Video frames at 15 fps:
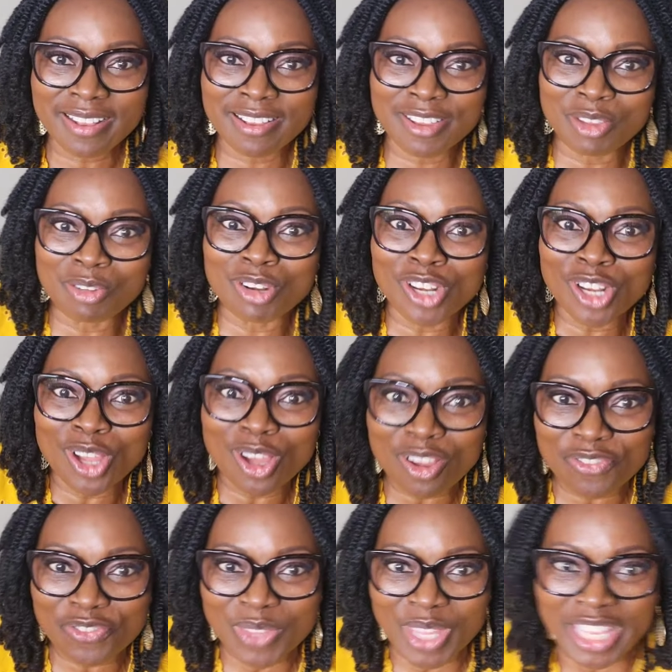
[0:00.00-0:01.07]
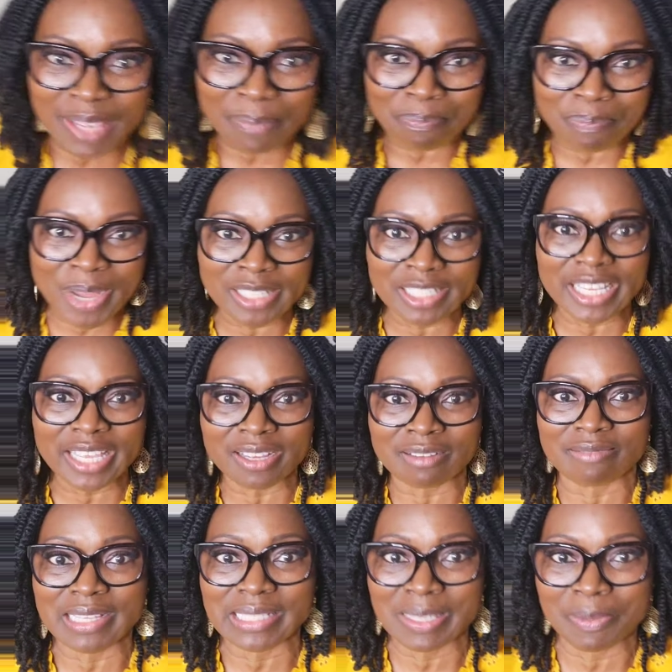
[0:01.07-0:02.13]
You love the pancake
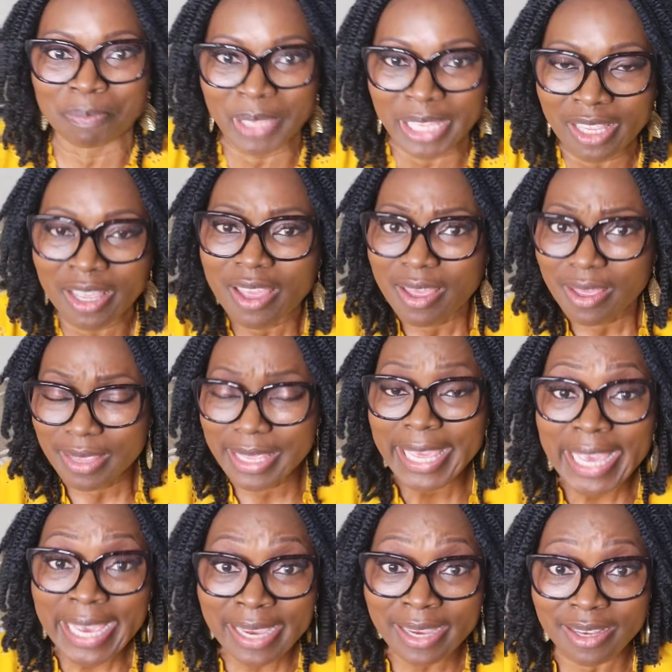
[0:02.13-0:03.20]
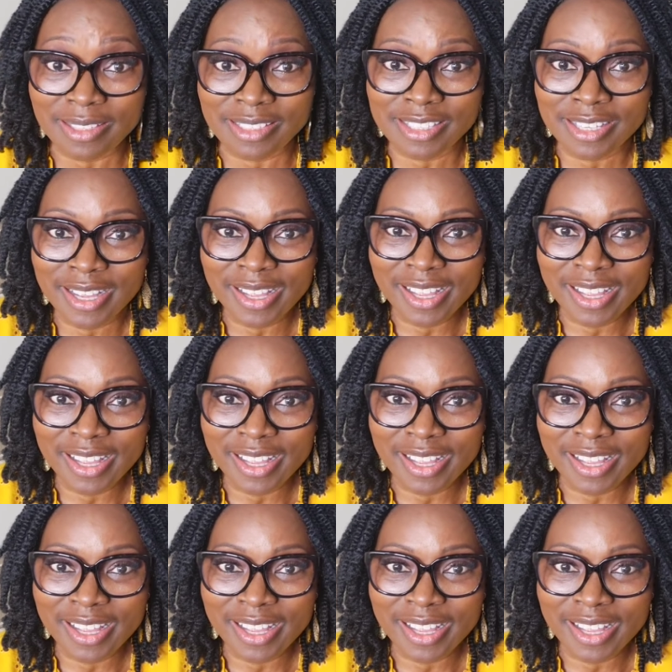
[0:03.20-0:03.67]
recipe. Yes.